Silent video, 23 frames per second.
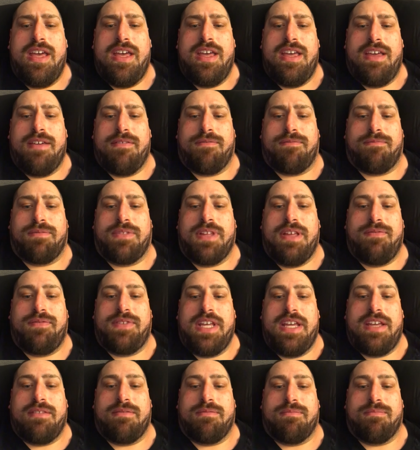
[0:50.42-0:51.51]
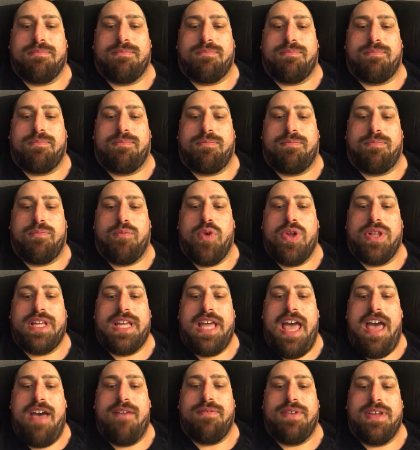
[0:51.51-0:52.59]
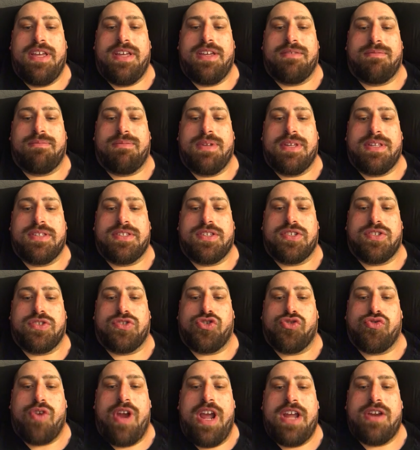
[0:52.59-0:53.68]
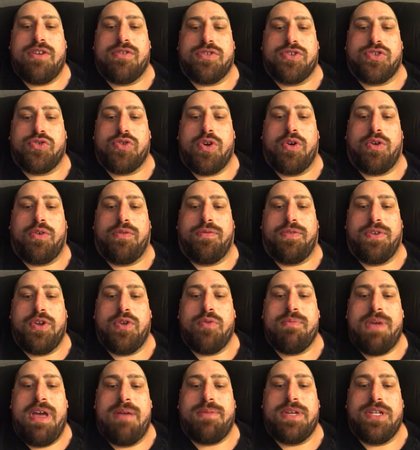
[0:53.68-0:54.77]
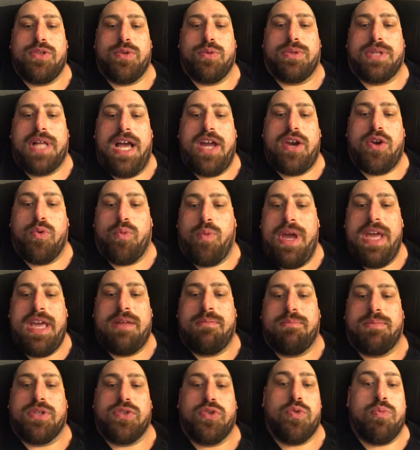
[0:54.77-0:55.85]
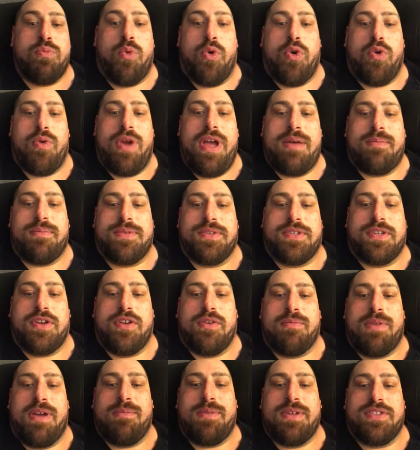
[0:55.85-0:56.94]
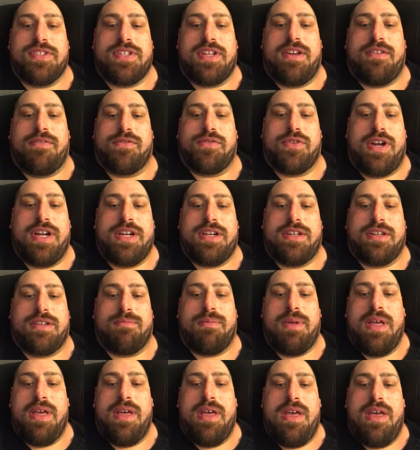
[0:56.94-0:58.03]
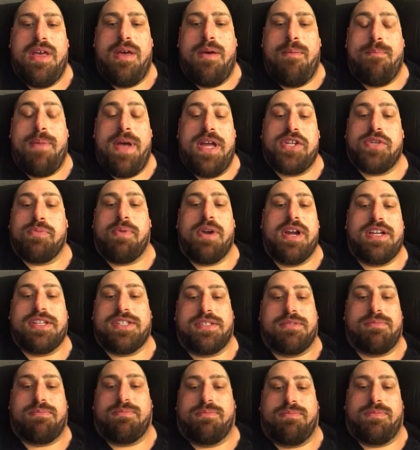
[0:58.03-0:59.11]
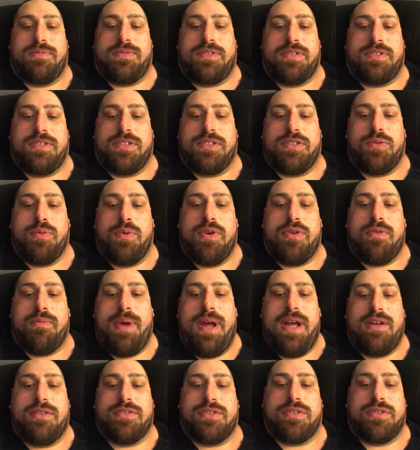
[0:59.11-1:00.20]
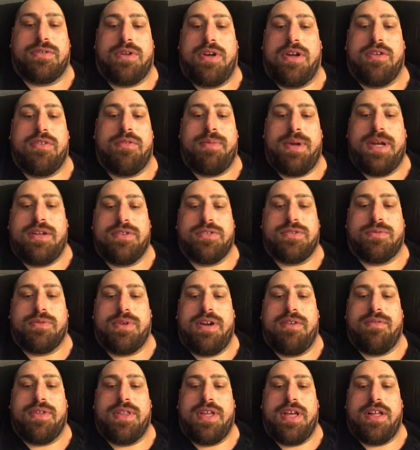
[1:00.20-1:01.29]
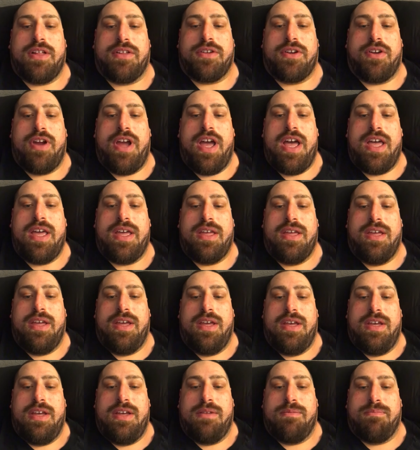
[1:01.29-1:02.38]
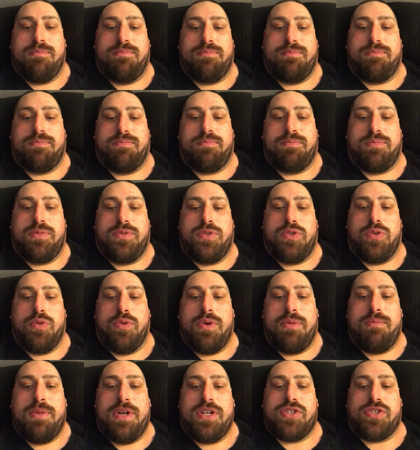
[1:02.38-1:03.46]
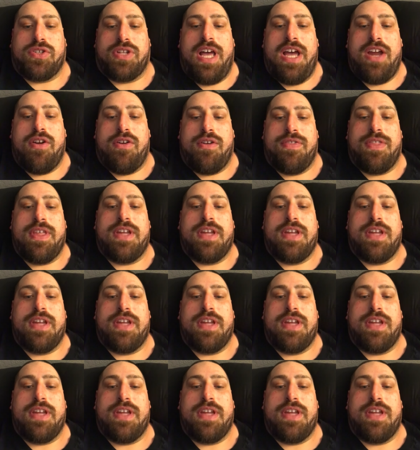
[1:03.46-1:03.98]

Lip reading: if lifting really heavy is a strain or a struggle for you, maybe do lighter weight, but do more reps. You know, maybe instead of trying to bench press 200 pounds or 100 pounds or whatever the hell you're at, do it much lighter and